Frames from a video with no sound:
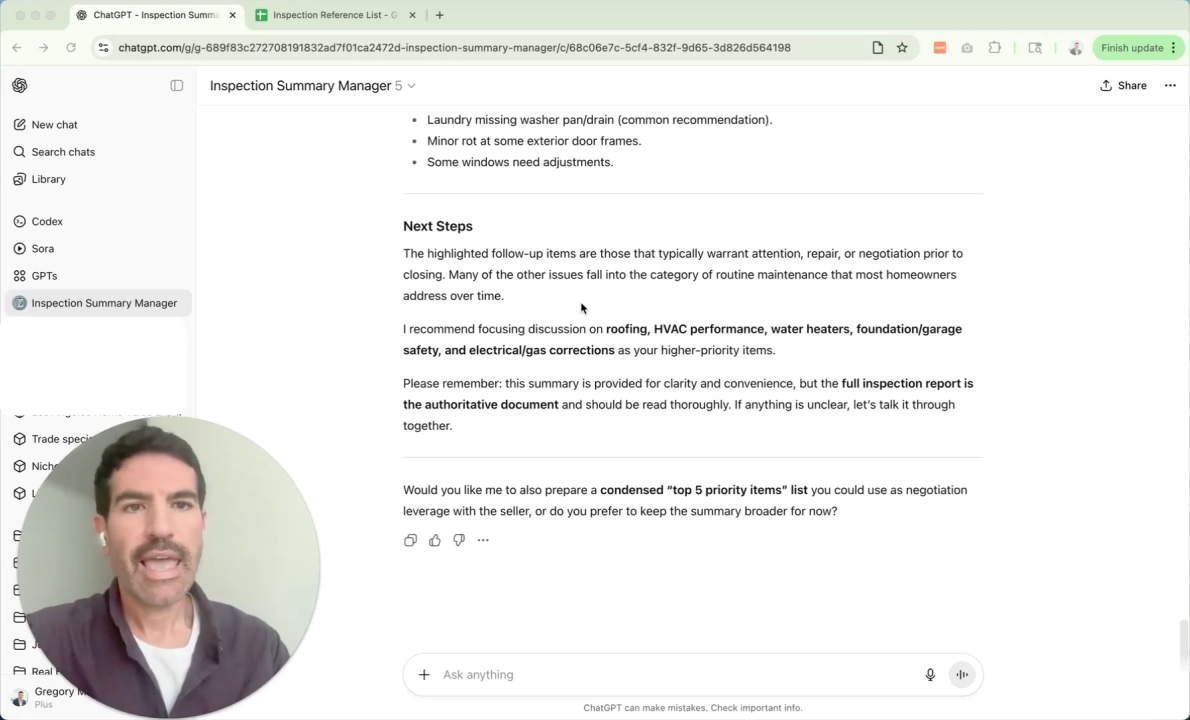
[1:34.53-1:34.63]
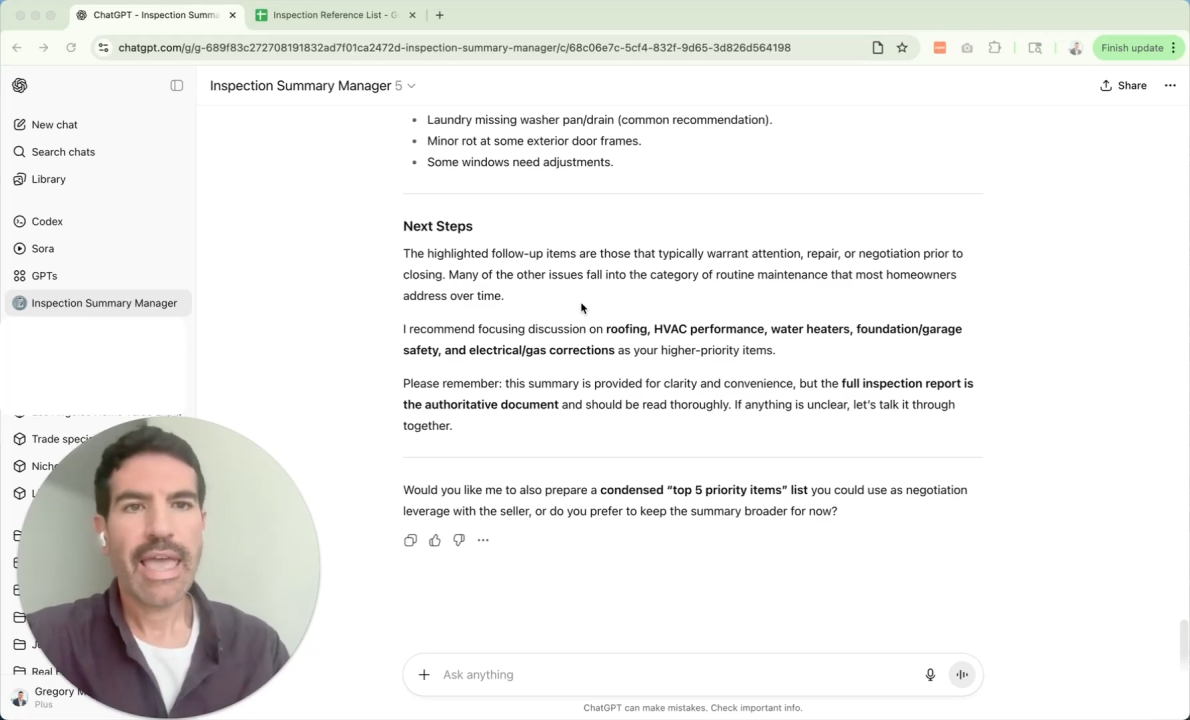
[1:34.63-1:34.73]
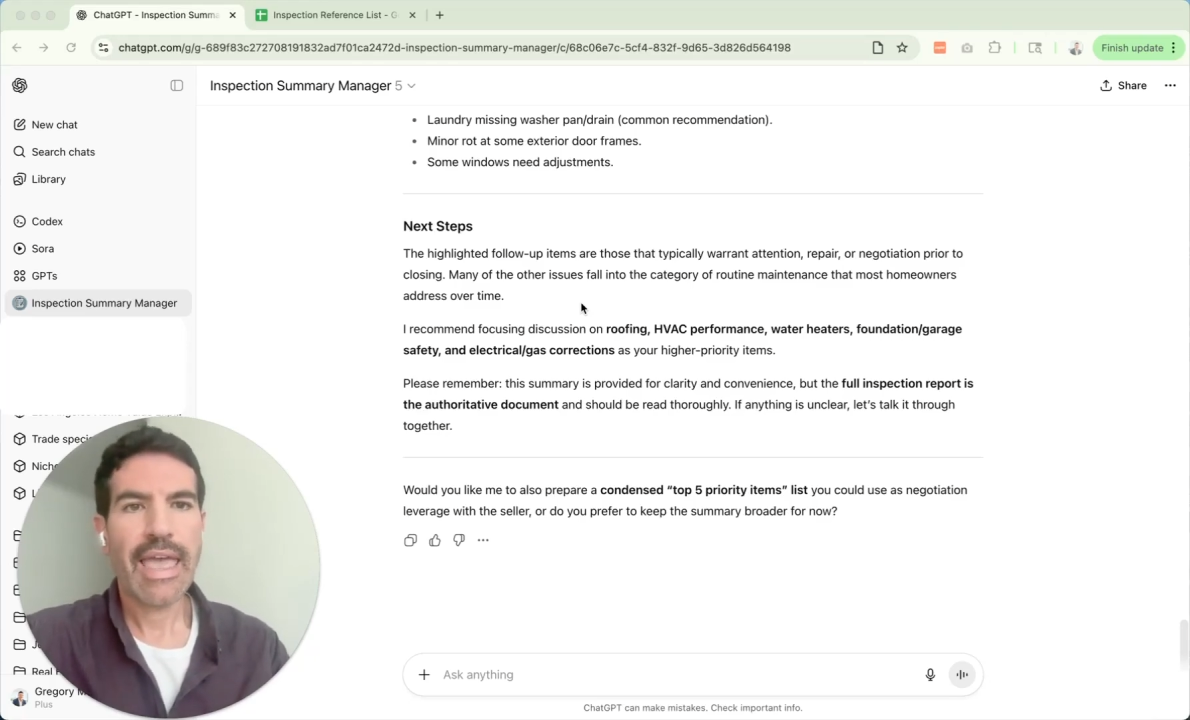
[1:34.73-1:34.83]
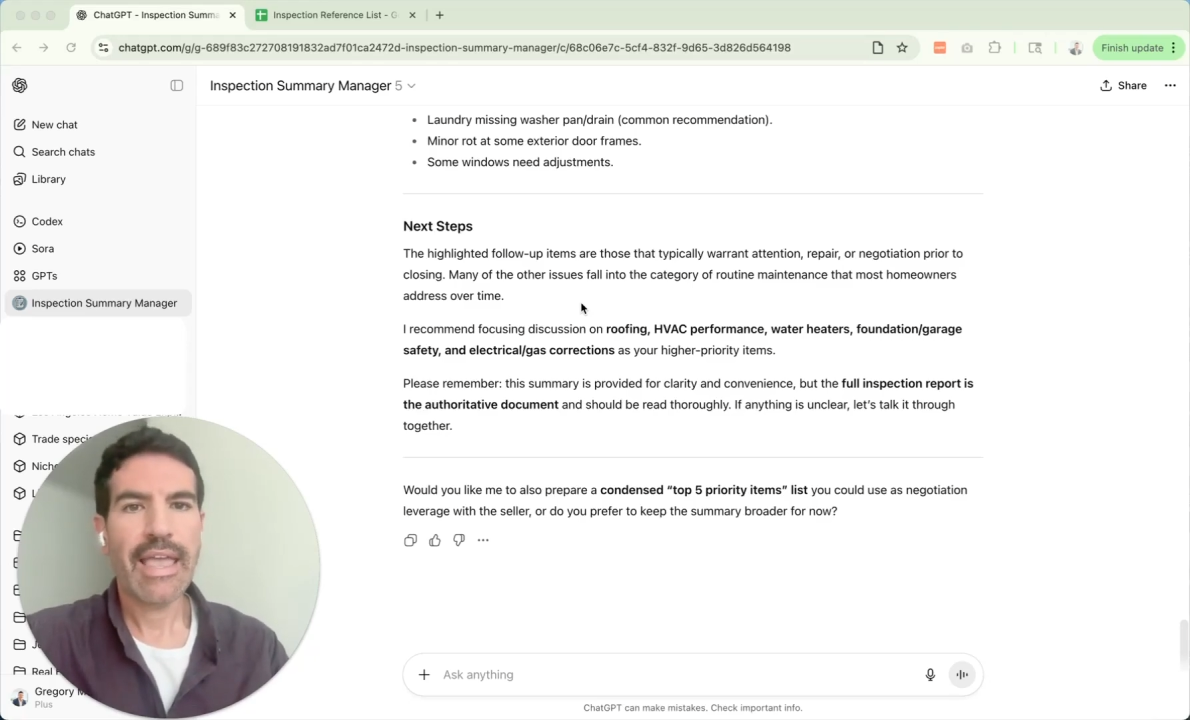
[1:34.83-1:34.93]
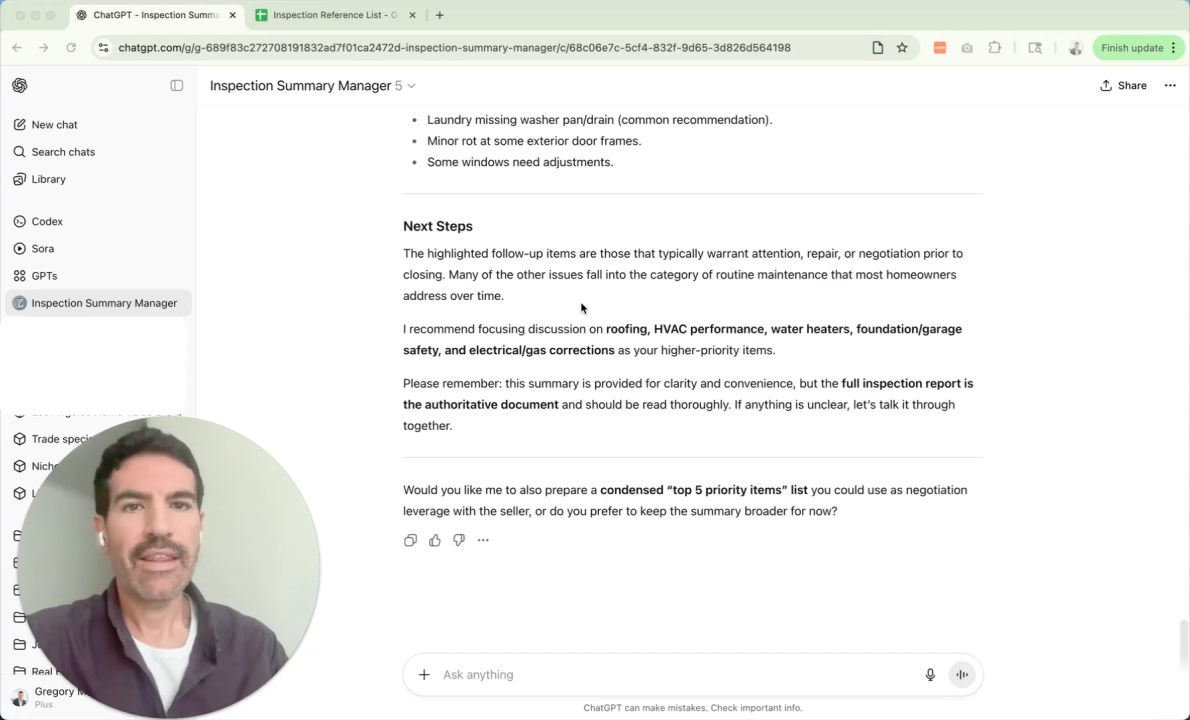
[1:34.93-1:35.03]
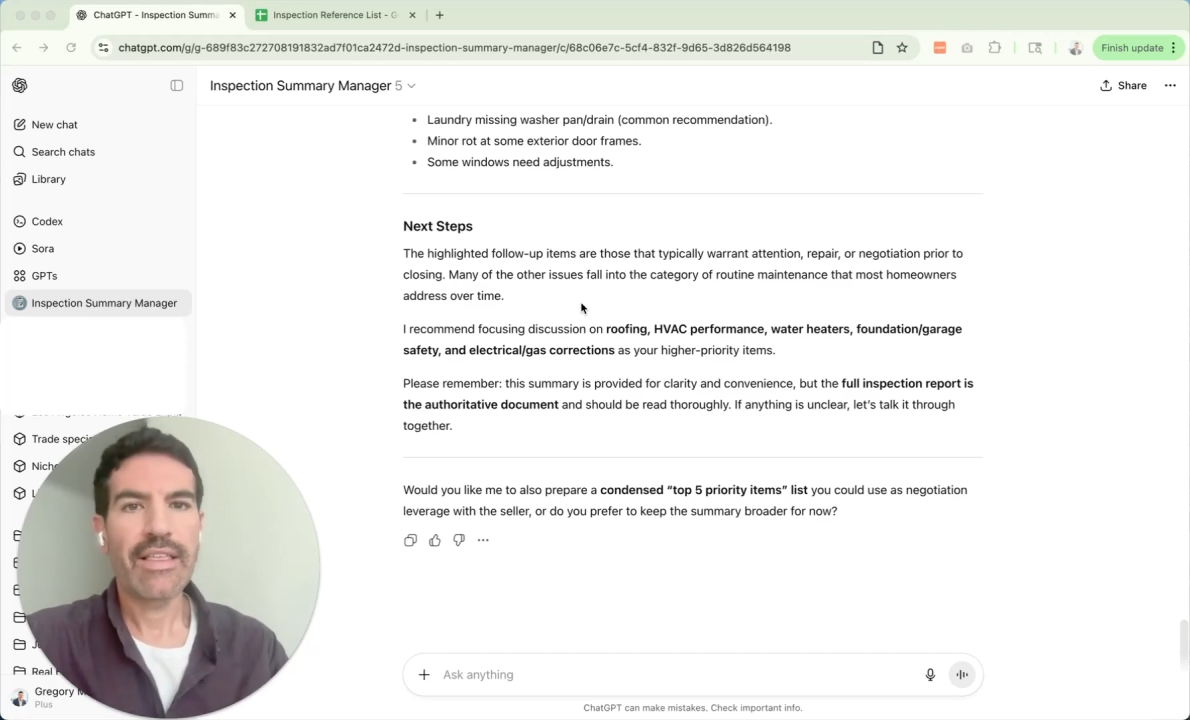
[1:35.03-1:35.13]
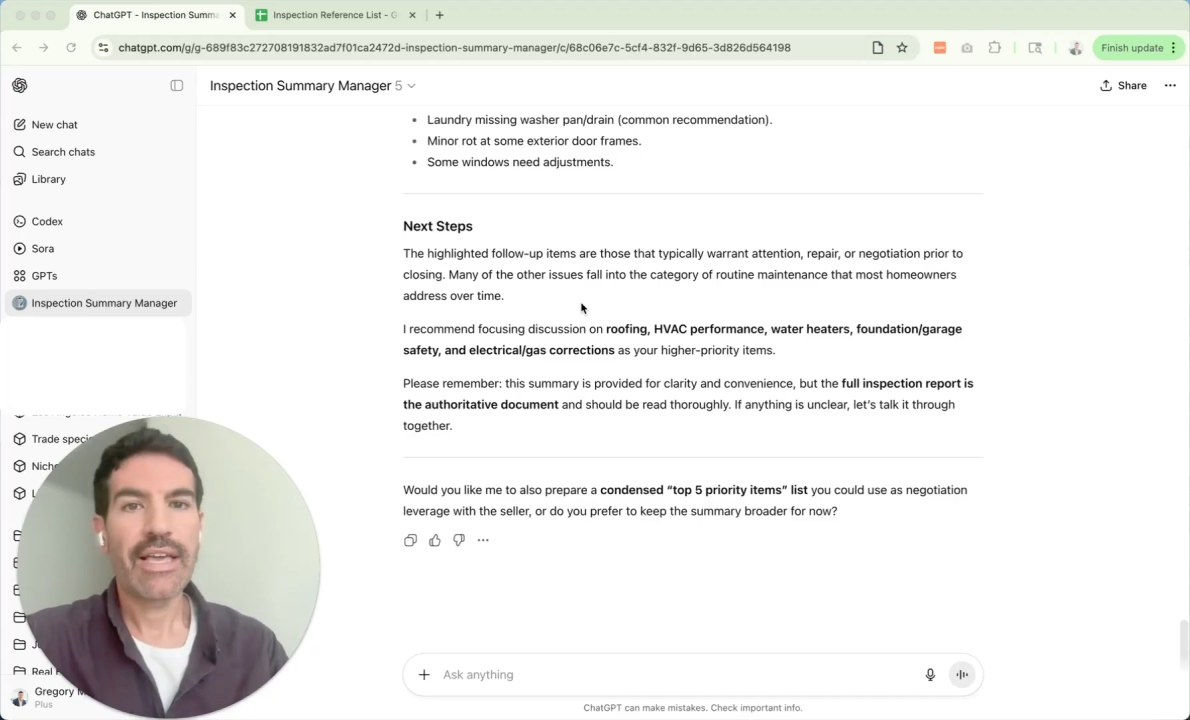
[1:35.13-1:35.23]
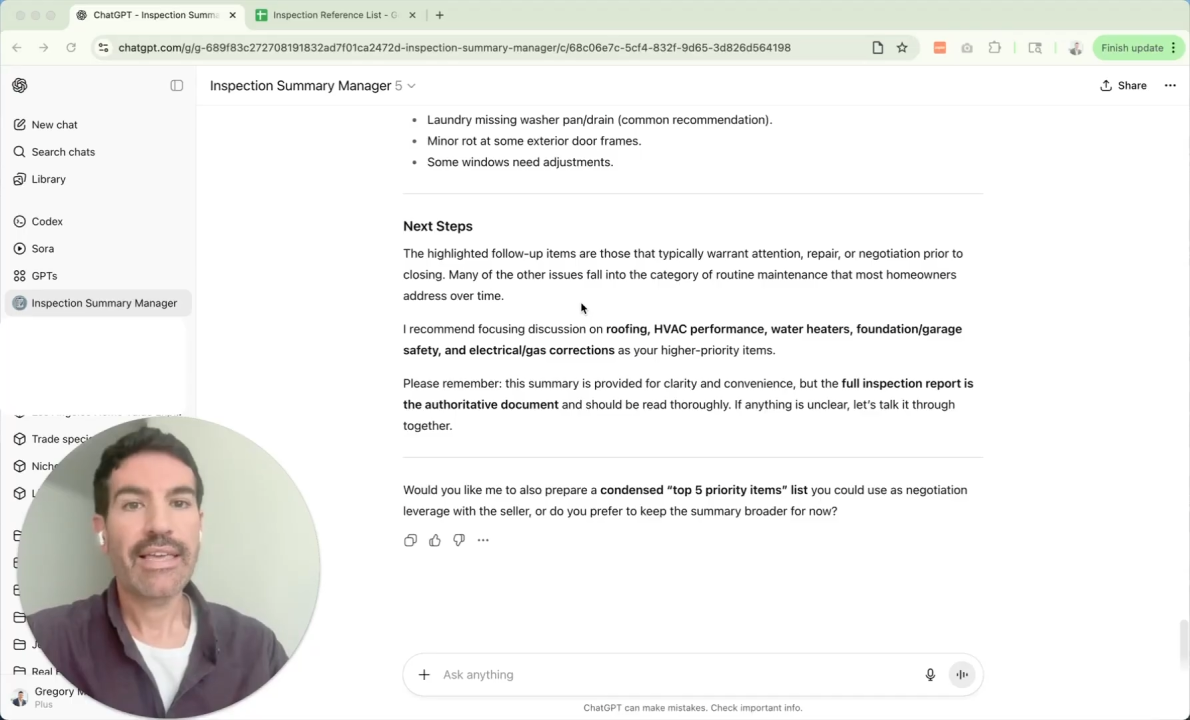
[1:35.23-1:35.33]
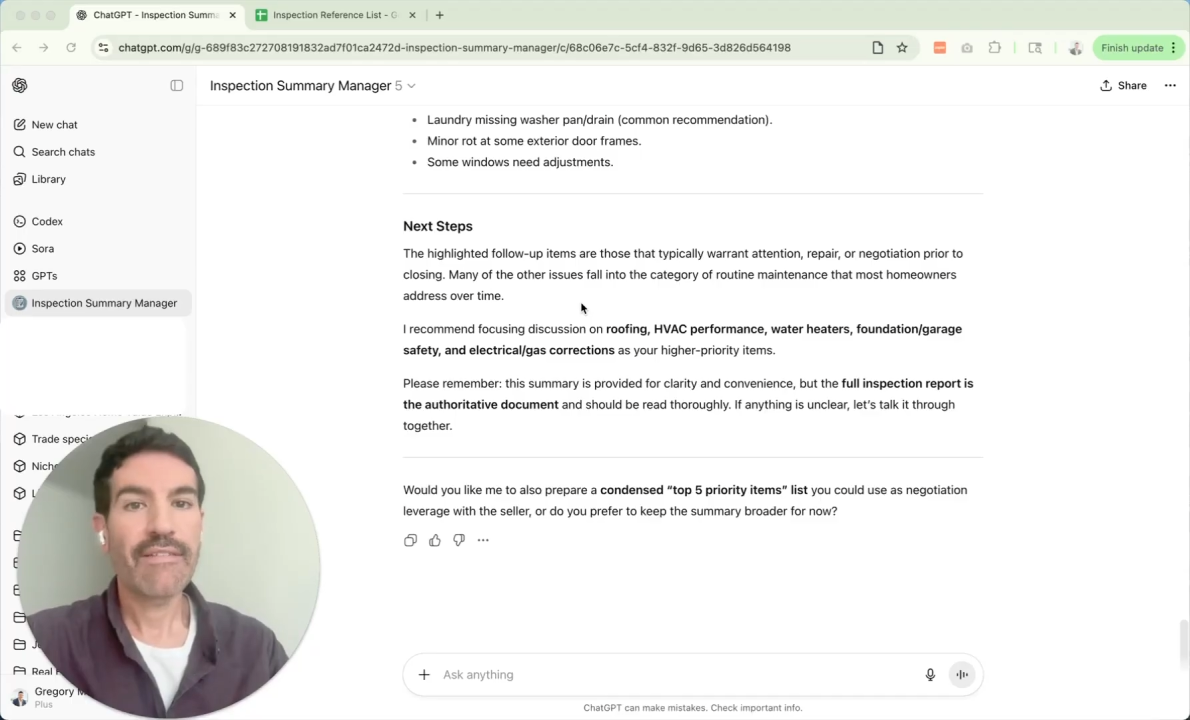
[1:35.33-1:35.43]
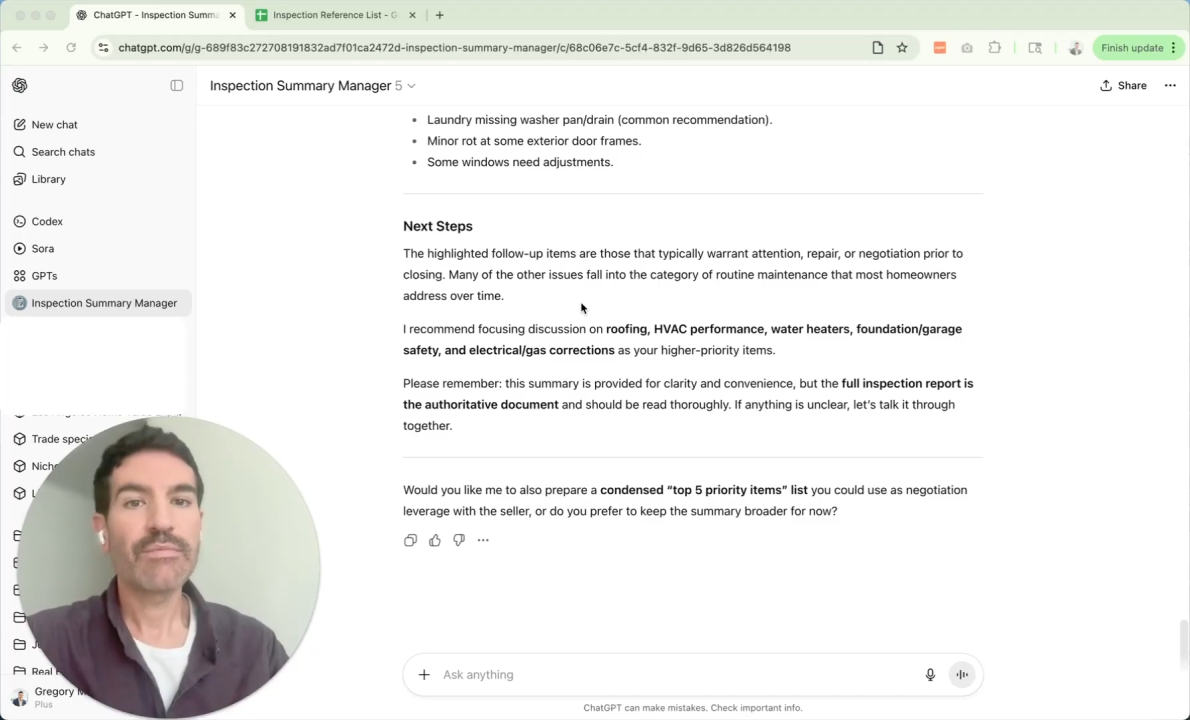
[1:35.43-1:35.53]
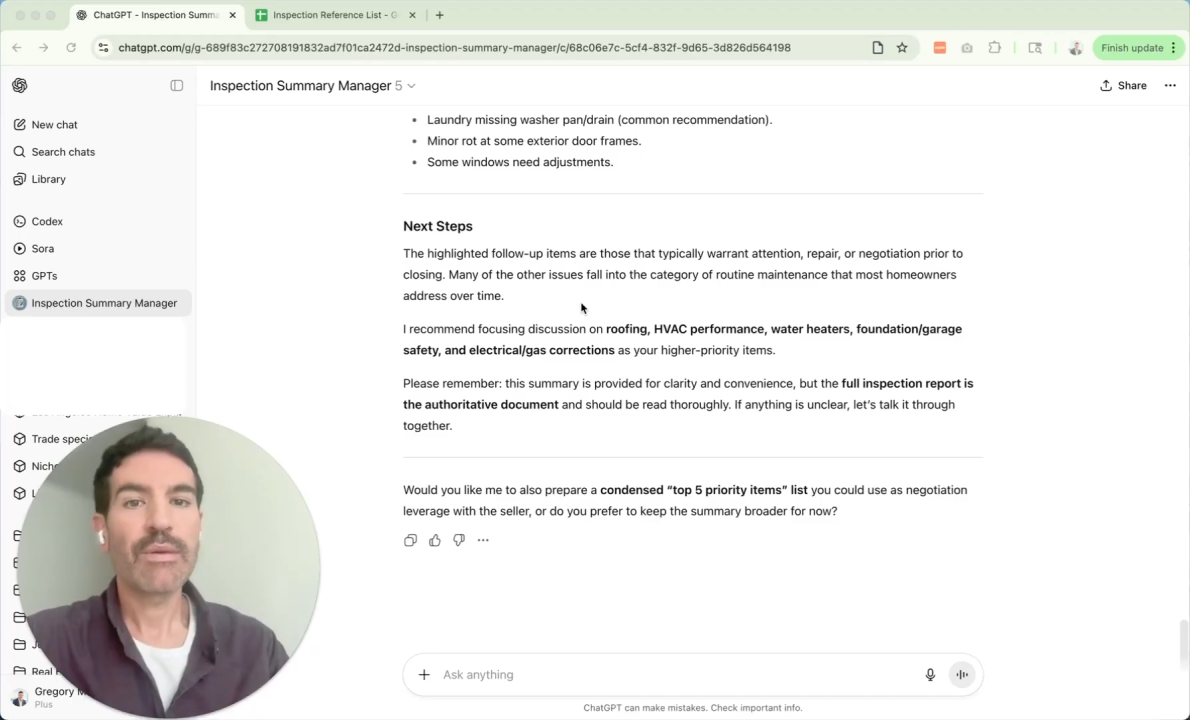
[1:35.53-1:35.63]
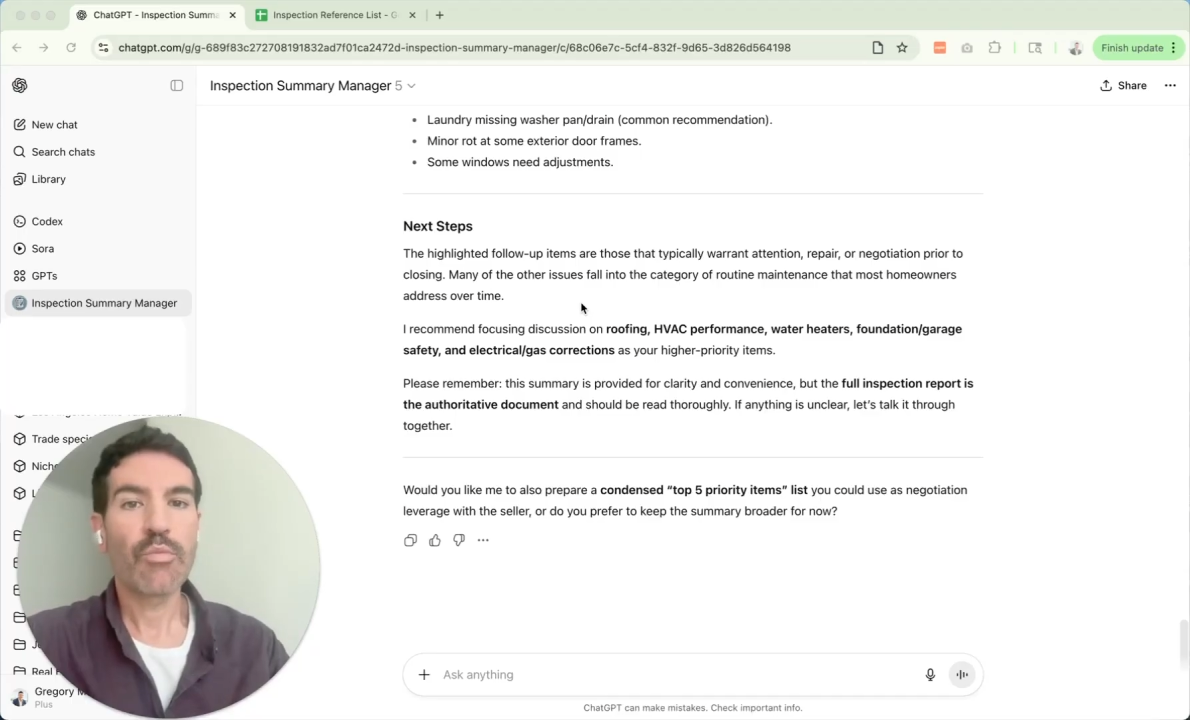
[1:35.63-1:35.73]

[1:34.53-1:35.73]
And it gives me